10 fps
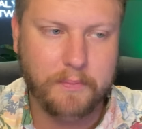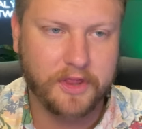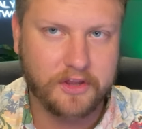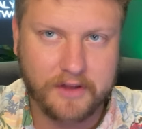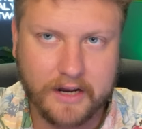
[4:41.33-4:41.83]
but
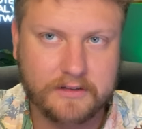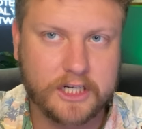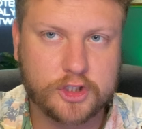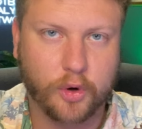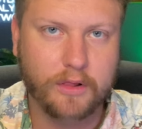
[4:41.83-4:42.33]
the
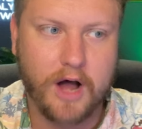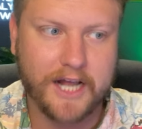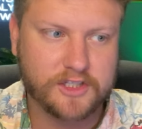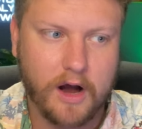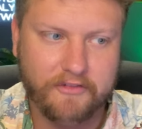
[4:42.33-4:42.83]
Detroit
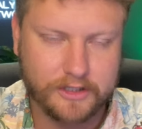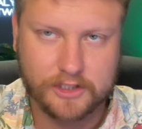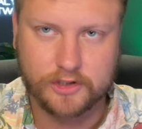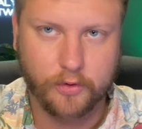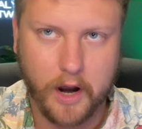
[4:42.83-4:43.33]
Lions offense
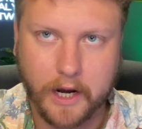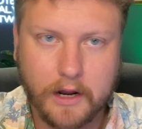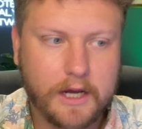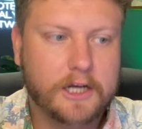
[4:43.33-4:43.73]
is great.